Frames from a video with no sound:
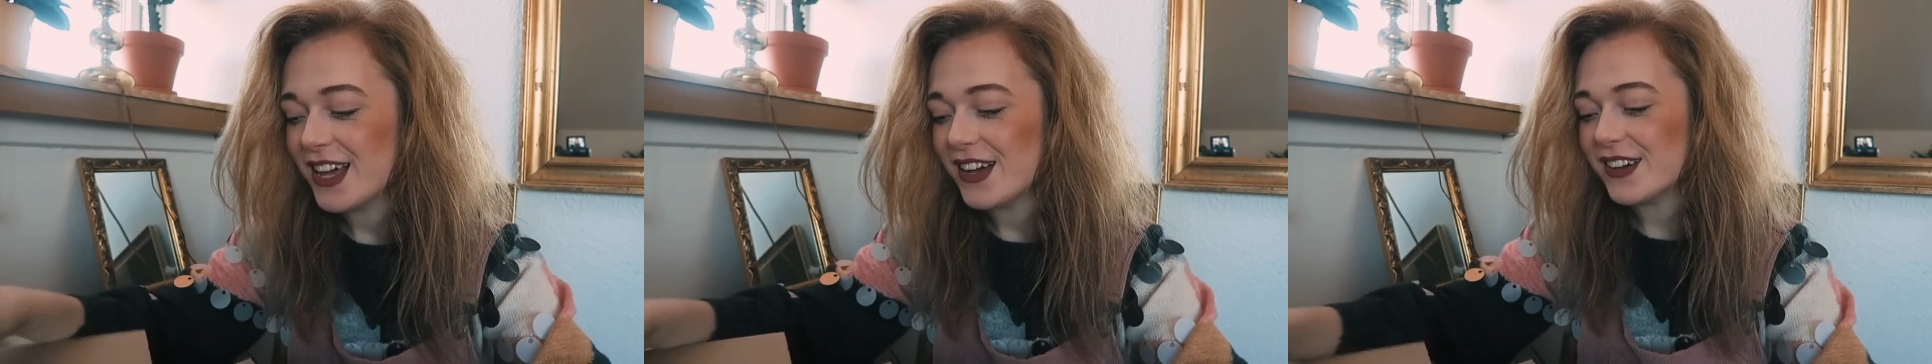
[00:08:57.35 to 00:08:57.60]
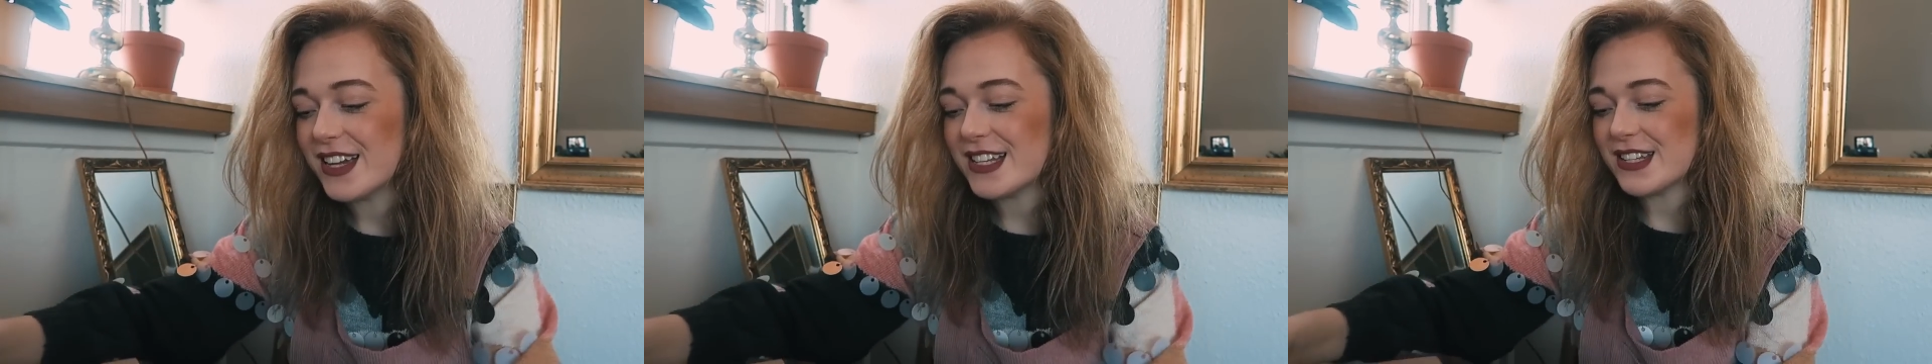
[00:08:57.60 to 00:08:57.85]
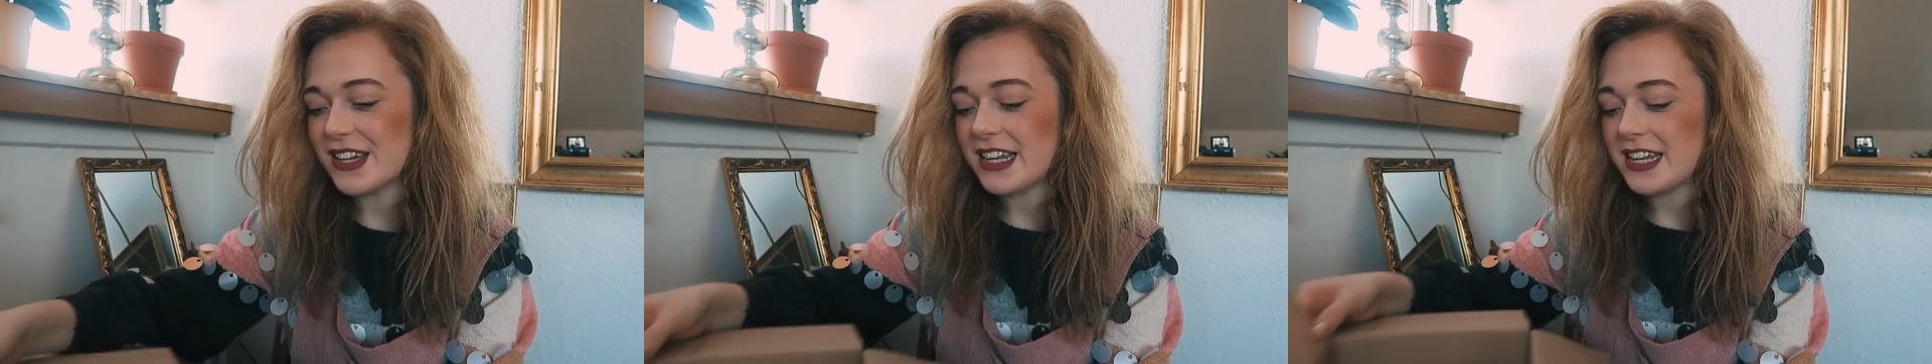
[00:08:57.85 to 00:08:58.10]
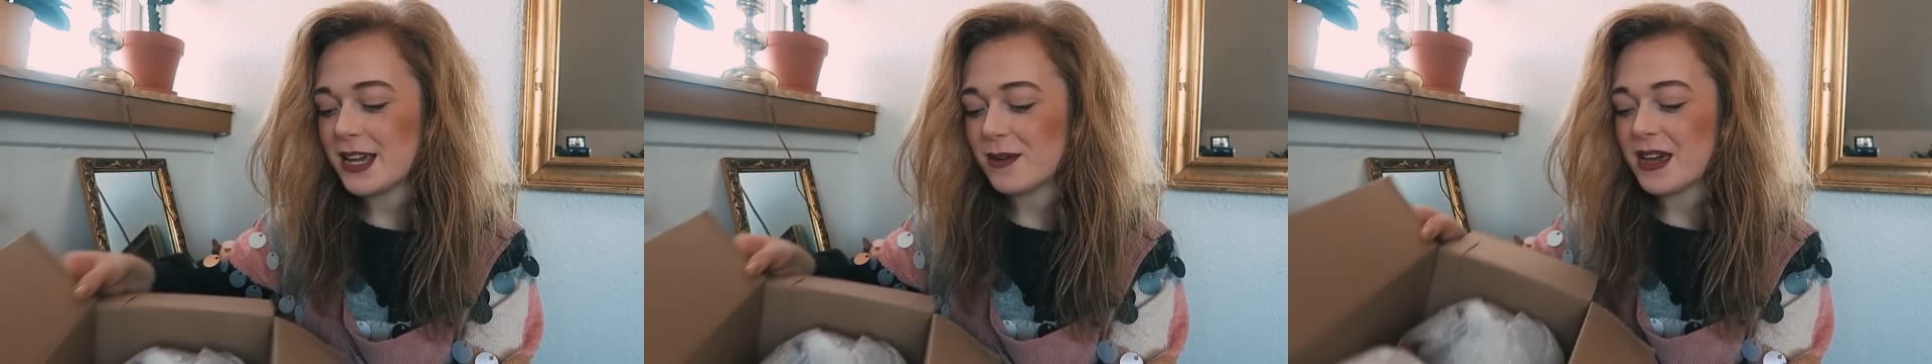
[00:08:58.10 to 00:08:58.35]
Okay, so in
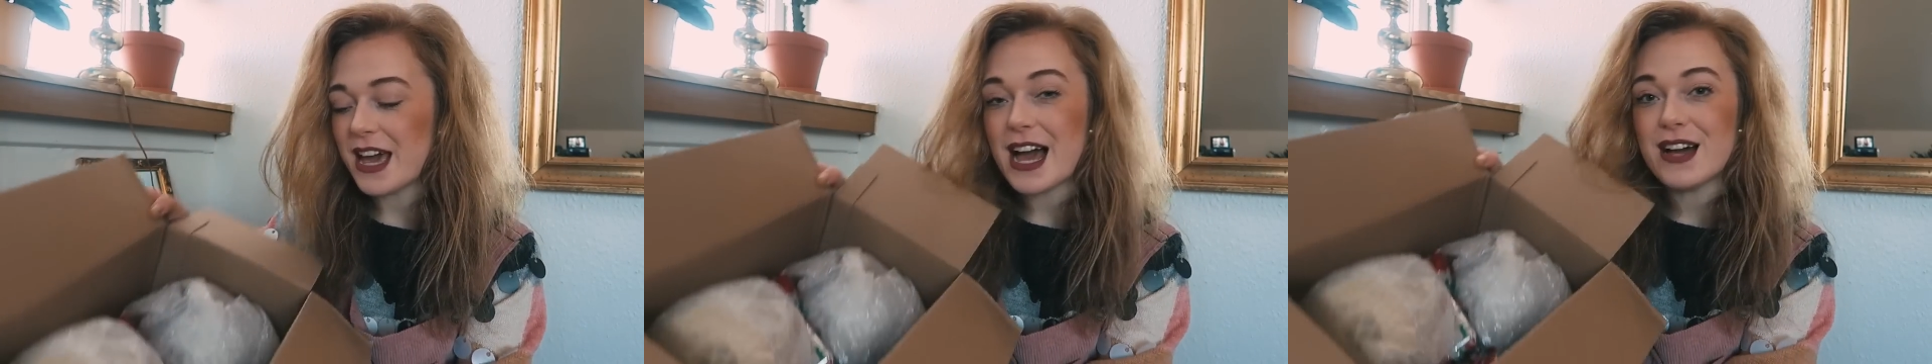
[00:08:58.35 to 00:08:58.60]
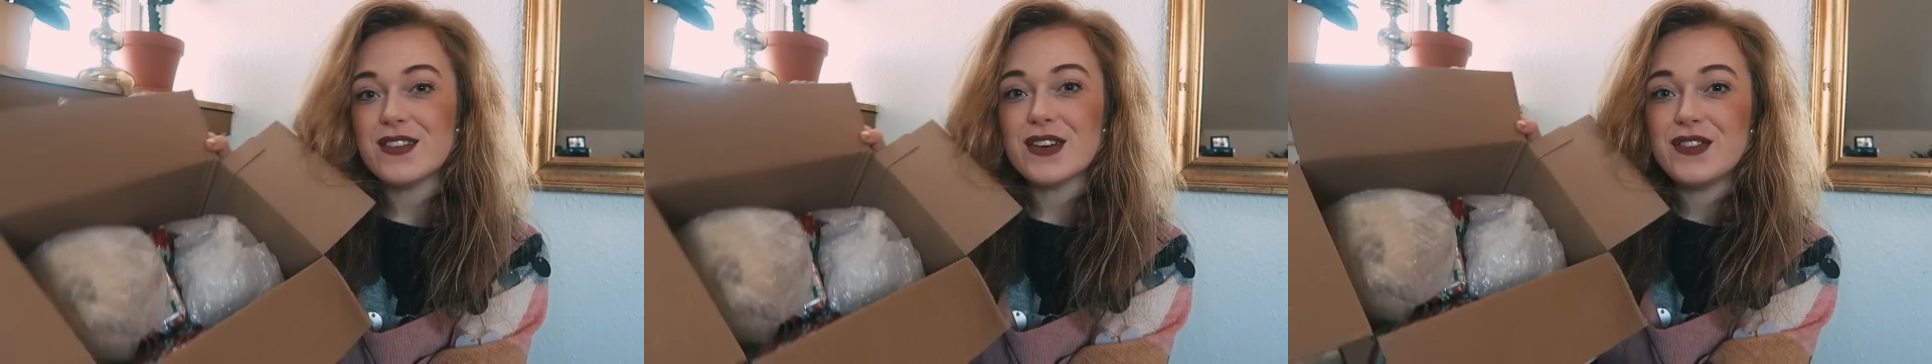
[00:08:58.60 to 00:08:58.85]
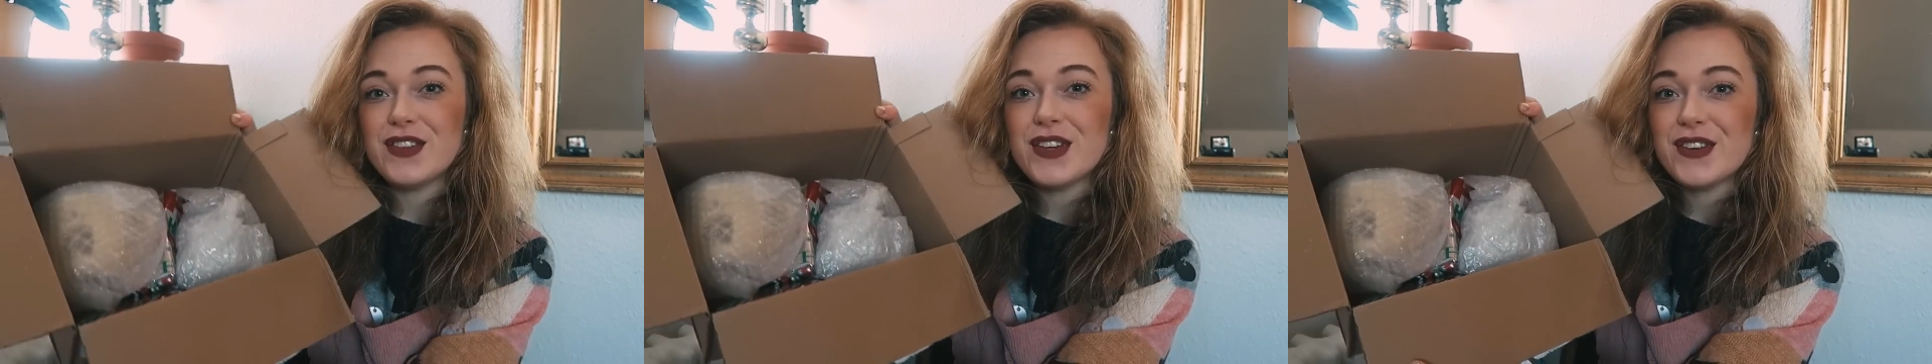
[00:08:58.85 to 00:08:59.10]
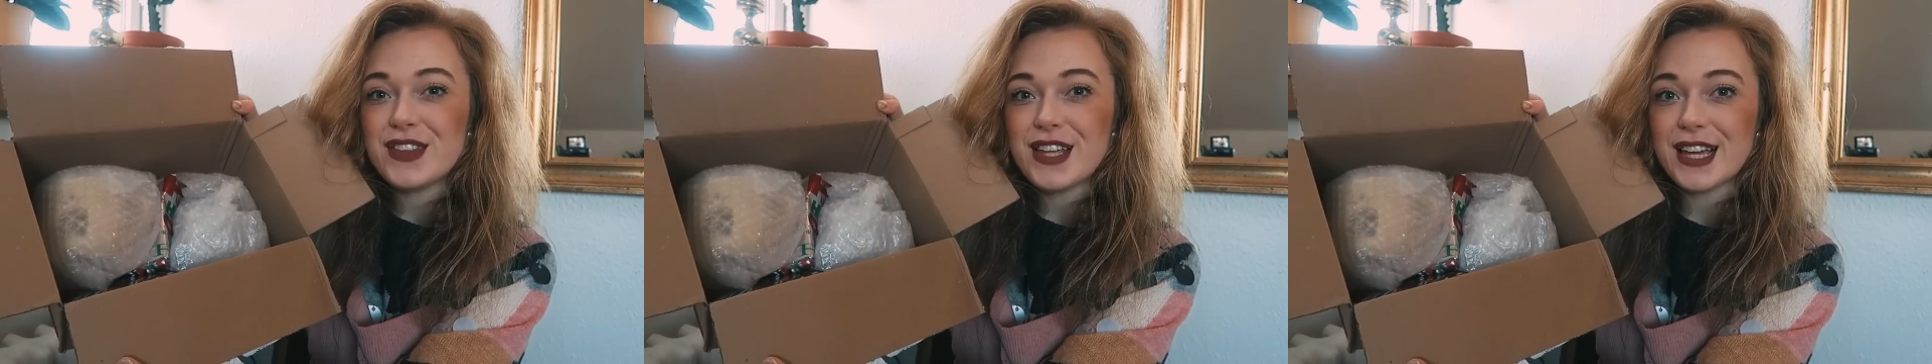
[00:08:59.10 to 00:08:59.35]
here we have a
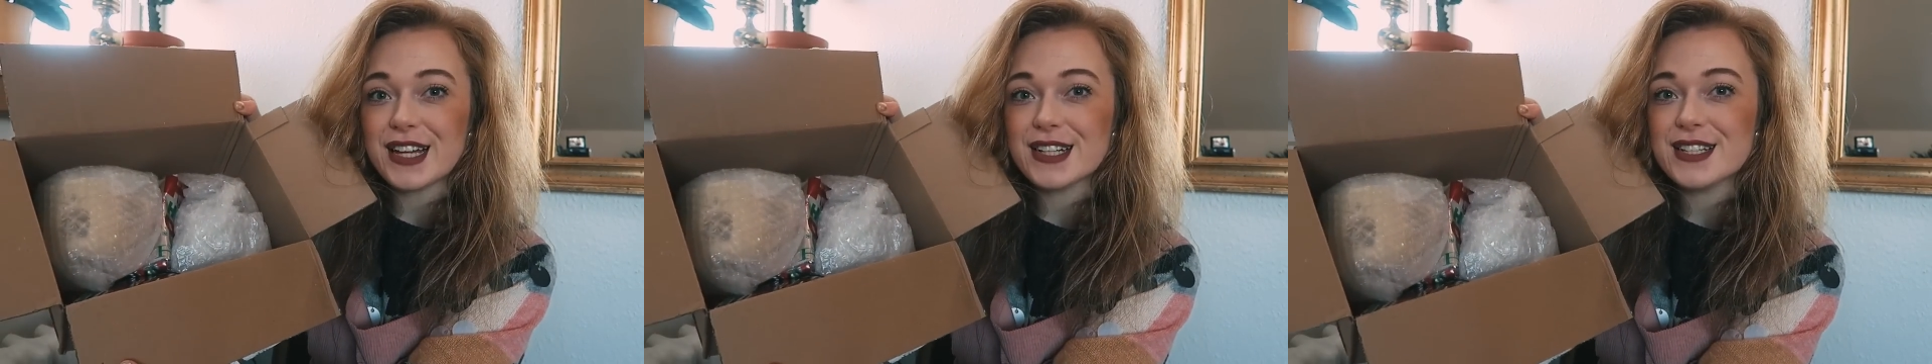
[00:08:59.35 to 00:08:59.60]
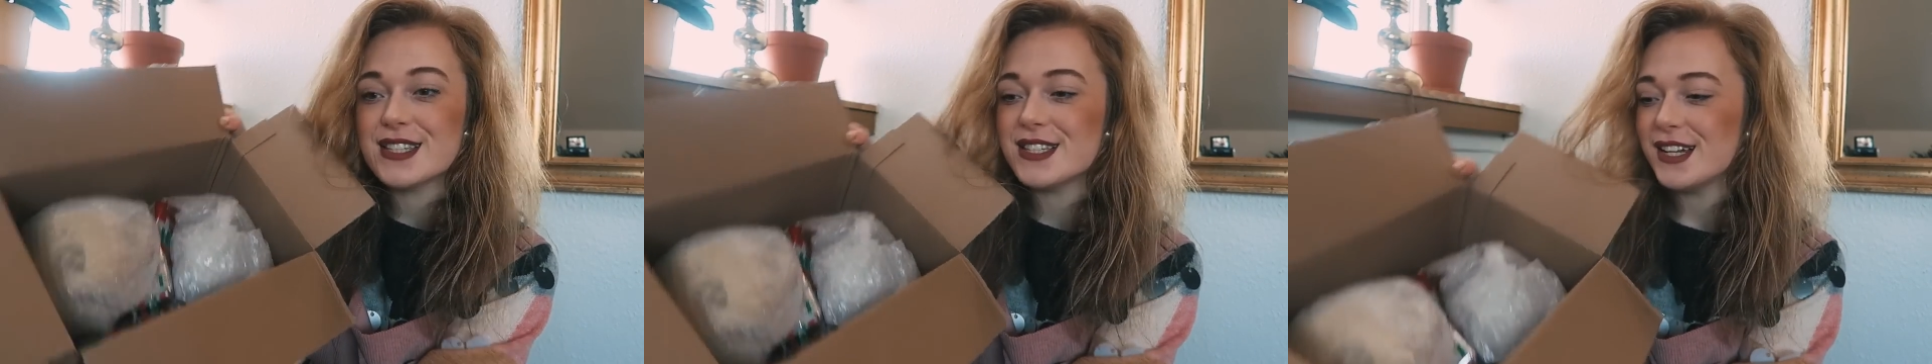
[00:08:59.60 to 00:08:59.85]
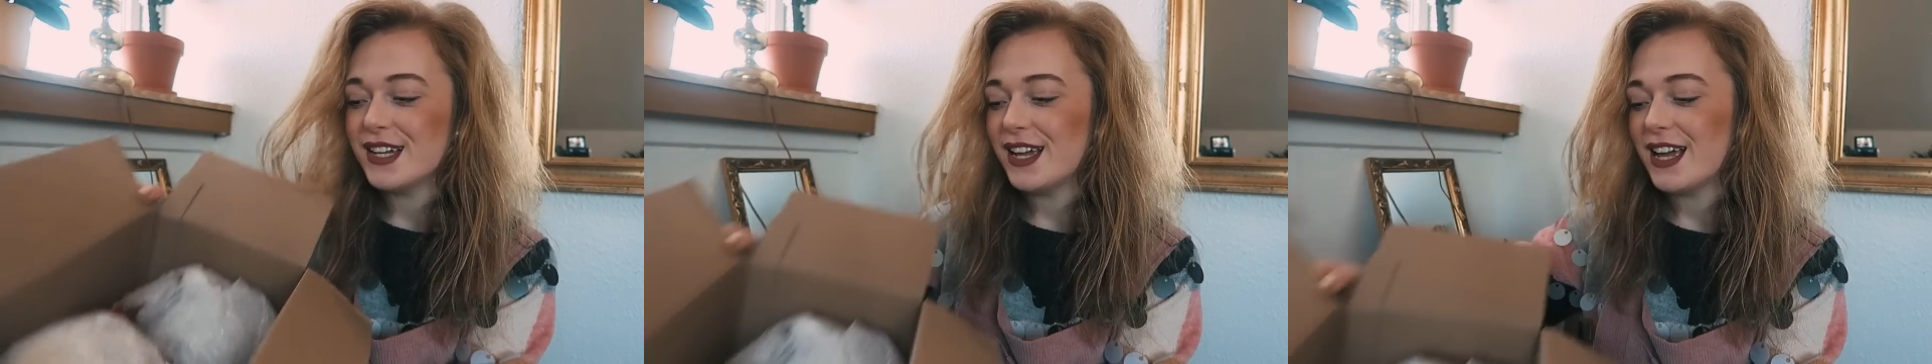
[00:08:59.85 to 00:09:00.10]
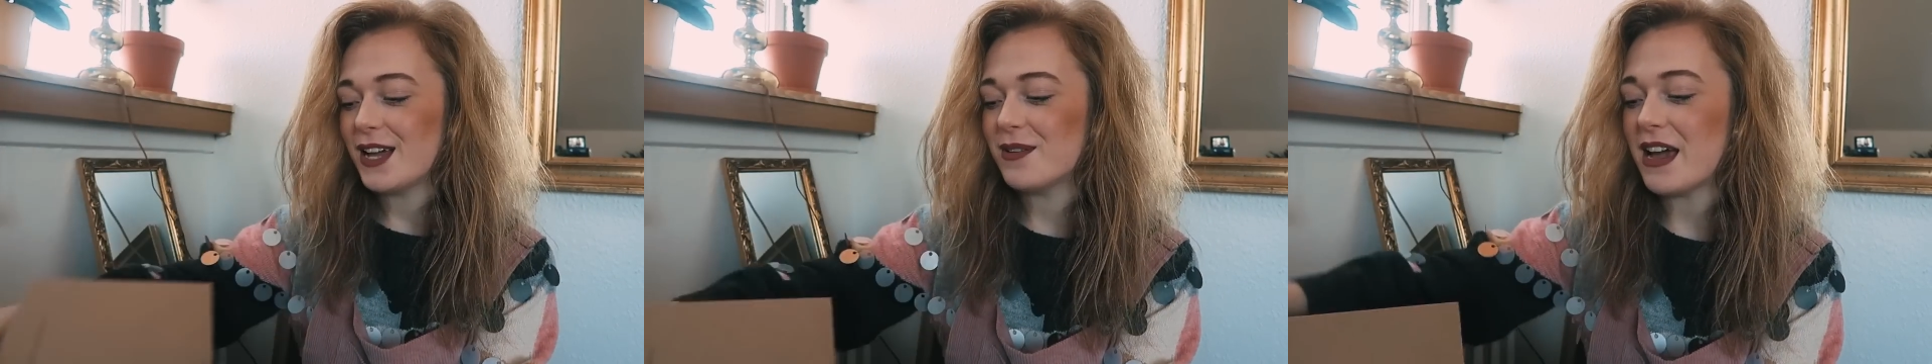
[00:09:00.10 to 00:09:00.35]
few things.
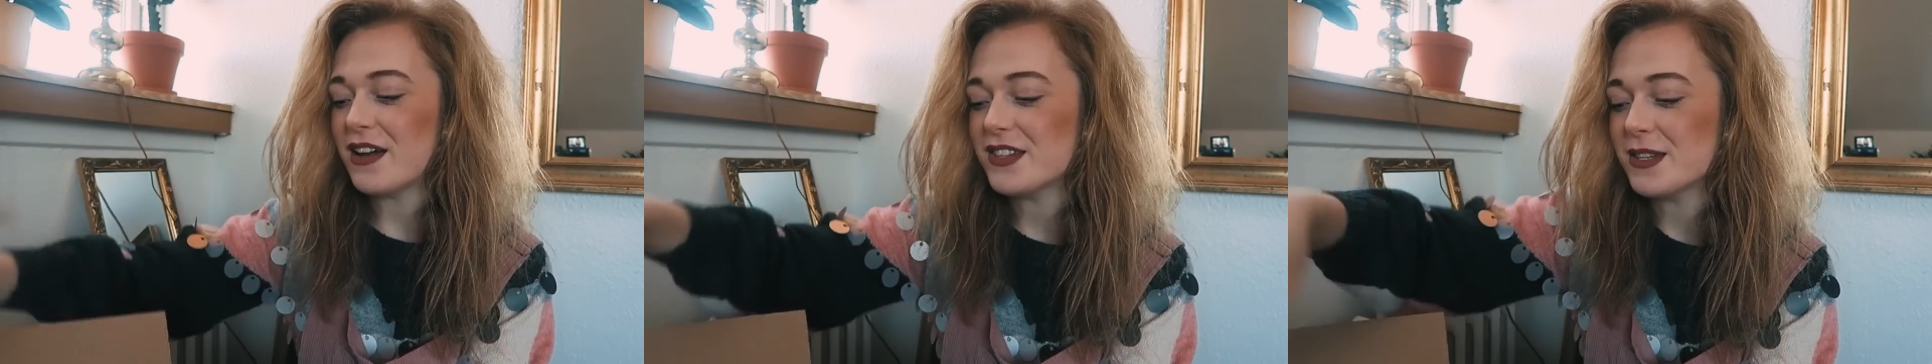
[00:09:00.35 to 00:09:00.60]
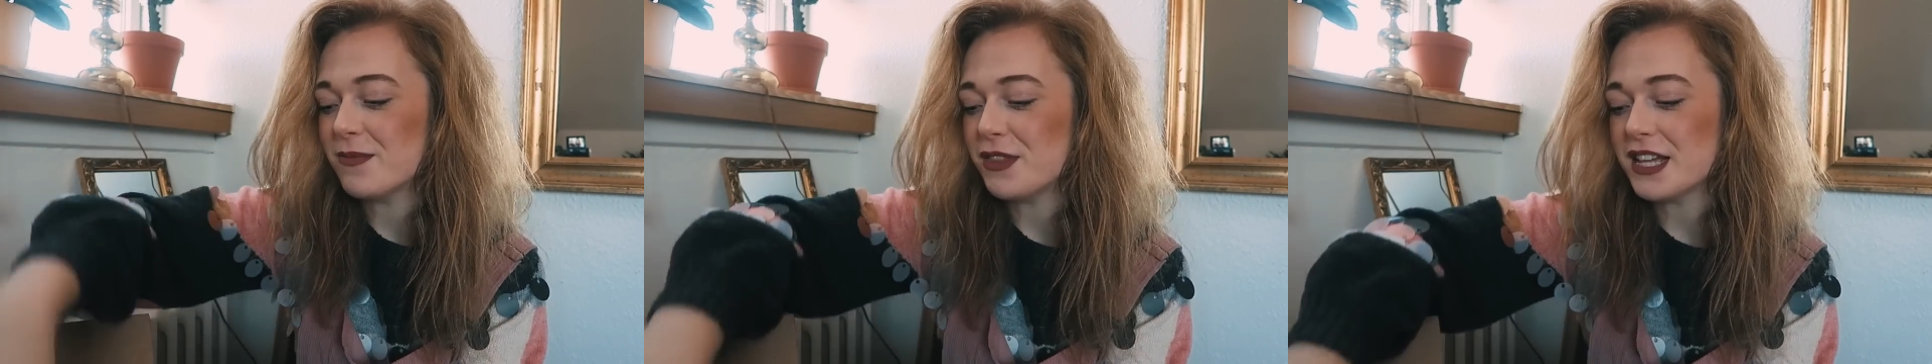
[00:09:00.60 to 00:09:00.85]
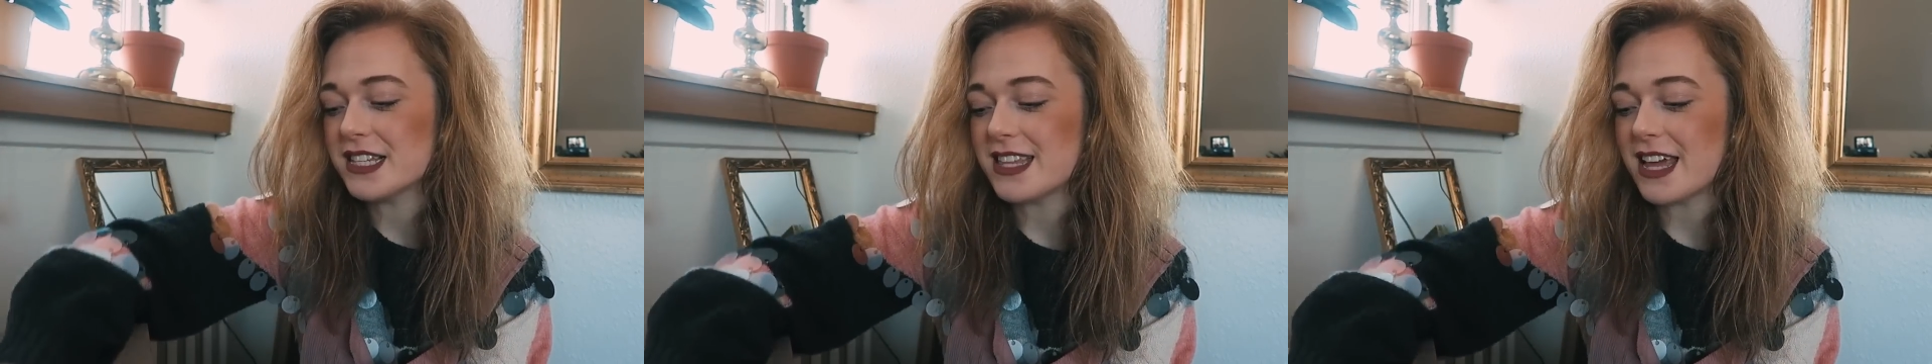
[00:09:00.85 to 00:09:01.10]
And we have some things